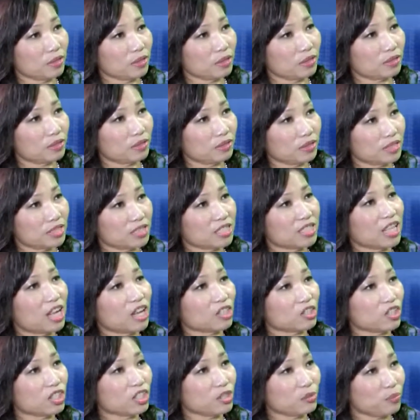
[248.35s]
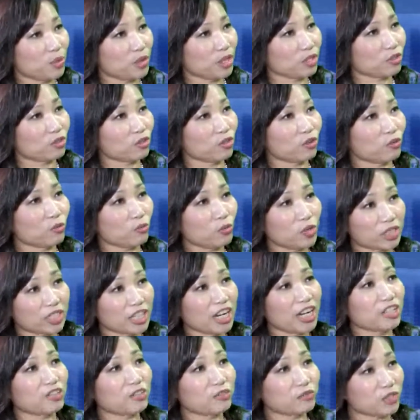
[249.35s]
uh, is largely dependent on
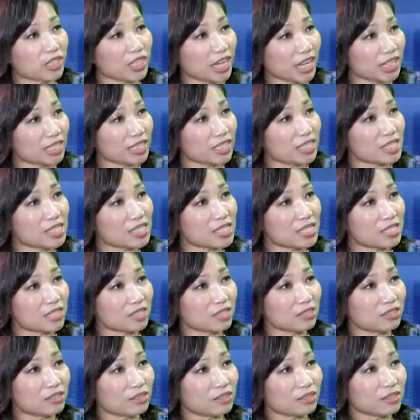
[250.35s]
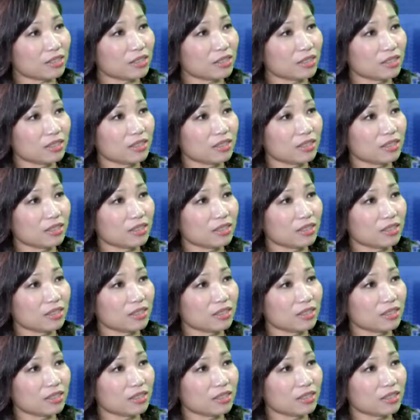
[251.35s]
what kind of tenants uh,